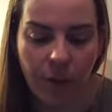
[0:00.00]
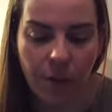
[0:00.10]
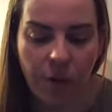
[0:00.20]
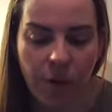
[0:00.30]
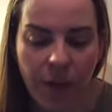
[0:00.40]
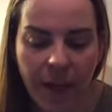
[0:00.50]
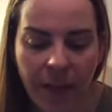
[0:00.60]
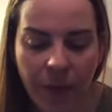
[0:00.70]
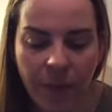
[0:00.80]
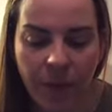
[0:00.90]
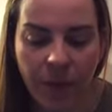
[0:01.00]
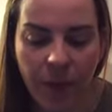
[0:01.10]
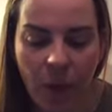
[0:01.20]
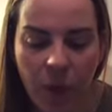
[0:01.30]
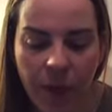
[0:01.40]
Drawing that beautiful
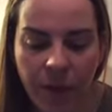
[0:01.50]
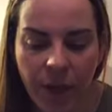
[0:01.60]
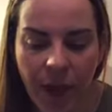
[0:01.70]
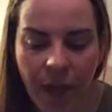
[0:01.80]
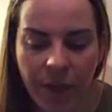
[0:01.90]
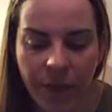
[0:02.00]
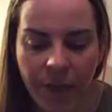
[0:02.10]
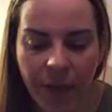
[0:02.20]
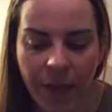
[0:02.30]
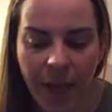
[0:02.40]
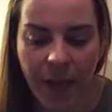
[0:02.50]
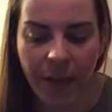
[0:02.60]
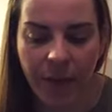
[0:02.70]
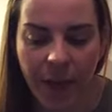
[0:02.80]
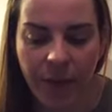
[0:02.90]
orange energy
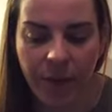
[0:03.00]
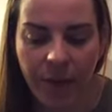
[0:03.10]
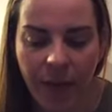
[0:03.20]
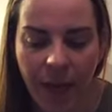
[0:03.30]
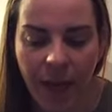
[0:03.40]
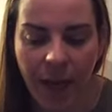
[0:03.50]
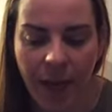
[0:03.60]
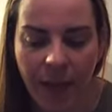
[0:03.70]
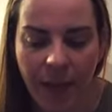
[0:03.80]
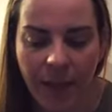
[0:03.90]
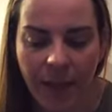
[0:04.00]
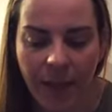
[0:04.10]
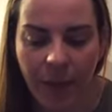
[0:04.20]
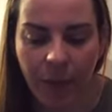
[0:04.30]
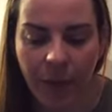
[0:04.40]
down into that area. See
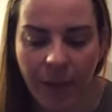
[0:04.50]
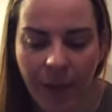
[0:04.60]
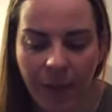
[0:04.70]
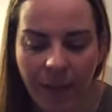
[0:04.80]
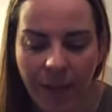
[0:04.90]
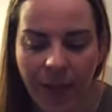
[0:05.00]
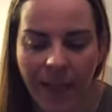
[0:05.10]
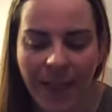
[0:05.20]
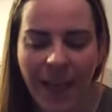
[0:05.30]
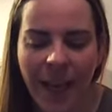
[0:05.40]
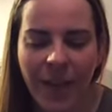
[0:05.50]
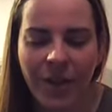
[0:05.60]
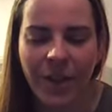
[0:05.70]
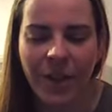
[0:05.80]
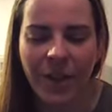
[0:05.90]
that wheel of light and
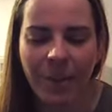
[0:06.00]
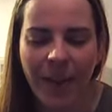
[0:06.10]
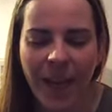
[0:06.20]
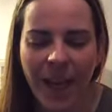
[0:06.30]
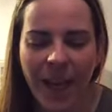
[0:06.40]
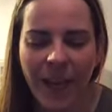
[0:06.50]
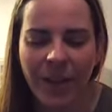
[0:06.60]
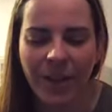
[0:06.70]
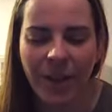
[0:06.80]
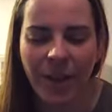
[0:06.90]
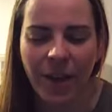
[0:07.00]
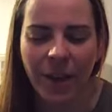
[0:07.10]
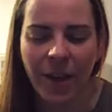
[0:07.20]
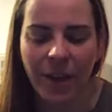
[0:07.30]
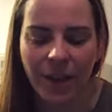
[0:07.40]
energy spinning and
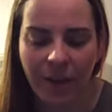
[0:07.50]
turning.